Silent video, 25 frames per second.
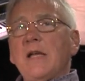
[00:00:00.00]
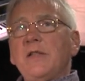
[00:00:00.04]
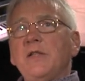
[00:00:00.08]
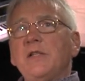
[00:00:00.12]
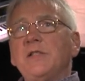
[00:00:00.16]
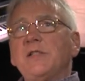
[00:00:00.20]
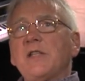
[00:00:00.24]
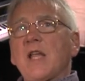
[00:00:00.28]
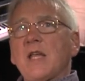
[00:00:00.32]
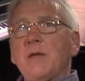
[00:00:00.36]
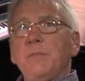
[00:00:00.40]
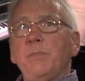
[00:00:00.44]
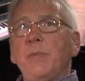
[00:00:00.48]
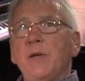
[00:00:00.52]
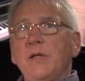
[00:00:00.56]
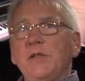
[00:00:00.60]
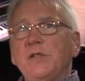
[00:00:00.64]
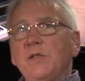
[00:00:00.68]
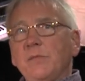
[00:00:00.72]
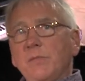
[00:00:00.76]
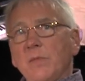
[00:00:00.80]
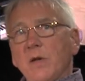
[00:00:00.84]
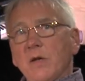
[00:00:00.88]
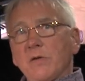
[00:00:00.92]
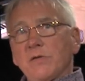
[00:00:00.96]
the same piece
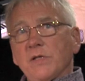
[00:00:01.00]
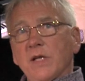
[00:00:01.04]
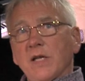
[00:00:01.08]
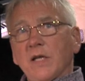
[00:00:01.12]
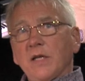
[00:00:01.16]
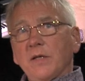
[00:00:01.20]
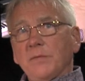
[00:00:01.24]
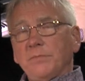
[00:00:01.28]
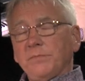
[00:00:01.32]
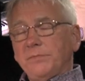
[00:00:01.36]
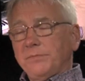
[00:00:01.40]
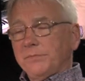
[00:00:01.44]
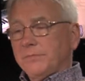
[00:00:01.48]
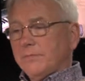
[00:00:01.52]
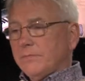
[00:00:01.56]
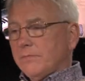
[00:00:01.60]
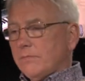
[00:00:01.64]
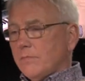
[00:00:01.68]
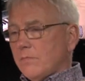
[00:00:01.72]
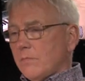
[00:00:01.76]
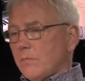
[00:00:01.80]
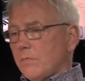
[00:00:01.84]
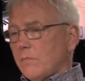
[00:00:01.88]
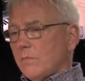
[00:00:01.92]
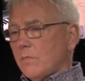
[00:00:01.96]
of music
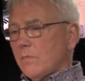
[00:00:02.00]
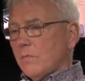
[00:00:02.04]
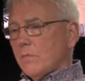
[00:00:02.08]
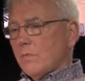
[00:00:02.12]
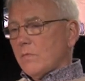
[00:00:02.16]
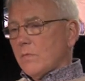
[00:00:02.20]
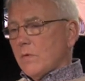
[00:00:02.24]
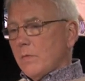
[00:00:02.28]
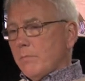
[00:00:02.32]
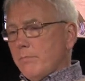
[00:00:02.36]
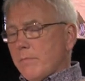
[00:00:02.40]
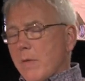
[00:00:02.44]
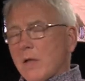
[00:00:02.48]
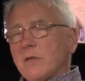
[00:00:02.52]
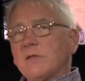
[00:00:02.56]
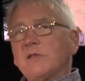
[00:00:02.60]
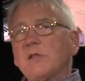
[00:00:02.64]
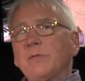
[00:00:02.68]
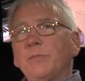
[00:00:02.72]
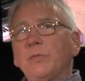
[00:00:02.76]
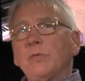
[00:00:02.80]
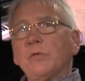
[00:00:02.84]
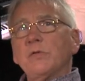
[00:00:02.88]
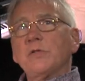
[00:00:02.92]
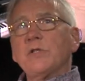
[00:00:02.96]

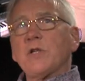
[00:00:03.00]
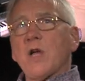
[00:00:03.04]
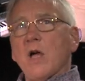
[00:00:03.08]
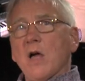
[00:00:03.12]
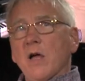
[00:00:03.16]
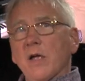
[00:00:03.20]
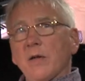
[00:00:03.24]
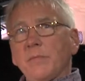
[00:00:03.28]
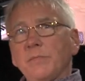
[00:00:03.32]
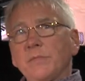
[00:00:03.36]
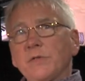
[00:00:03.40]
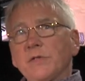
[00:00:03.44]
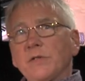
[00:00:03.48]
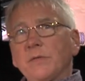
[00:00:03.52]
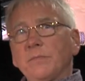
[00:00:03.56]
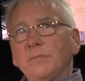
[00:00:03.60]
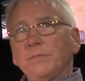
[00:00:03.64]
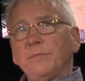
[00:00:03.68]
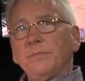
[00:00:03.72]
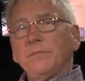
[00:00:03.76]
multiple times